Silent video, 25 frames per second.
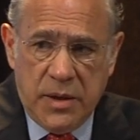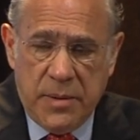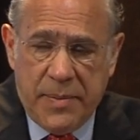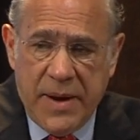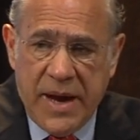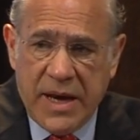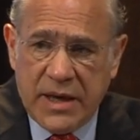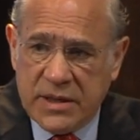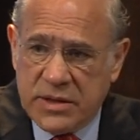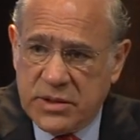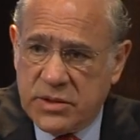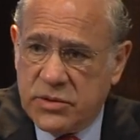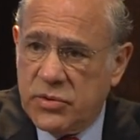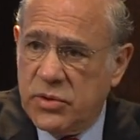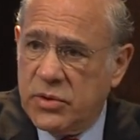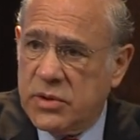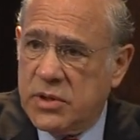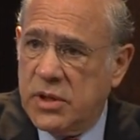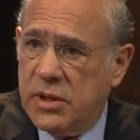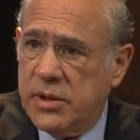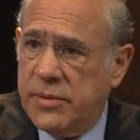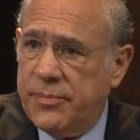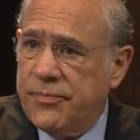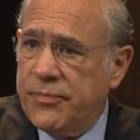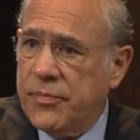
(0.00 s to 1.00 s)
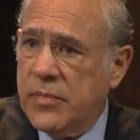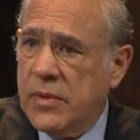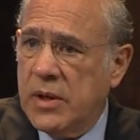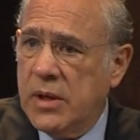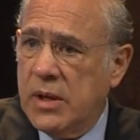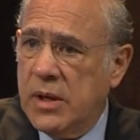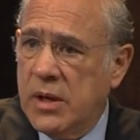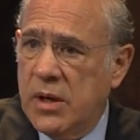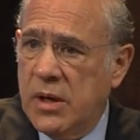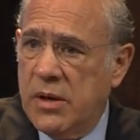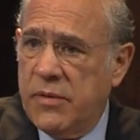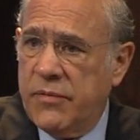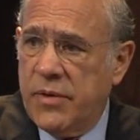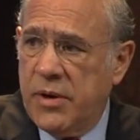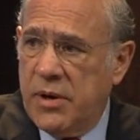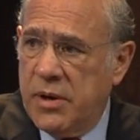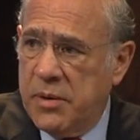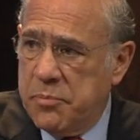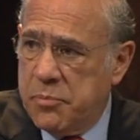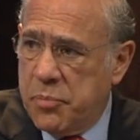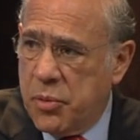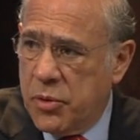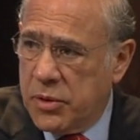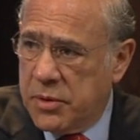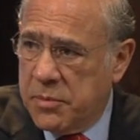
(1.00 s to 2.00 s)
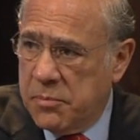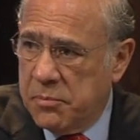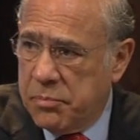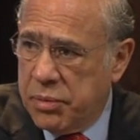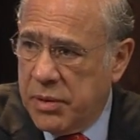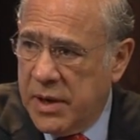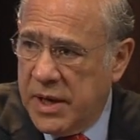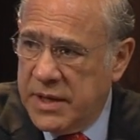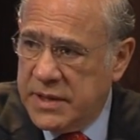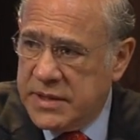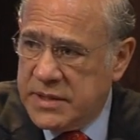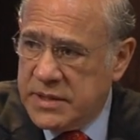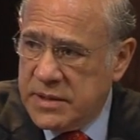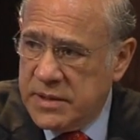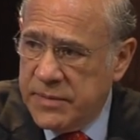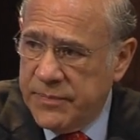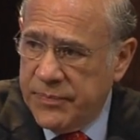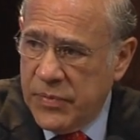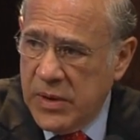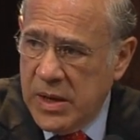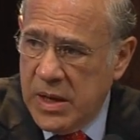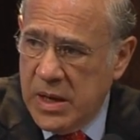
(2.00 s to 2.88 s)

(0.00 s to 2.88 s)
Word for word: banks took a very important place.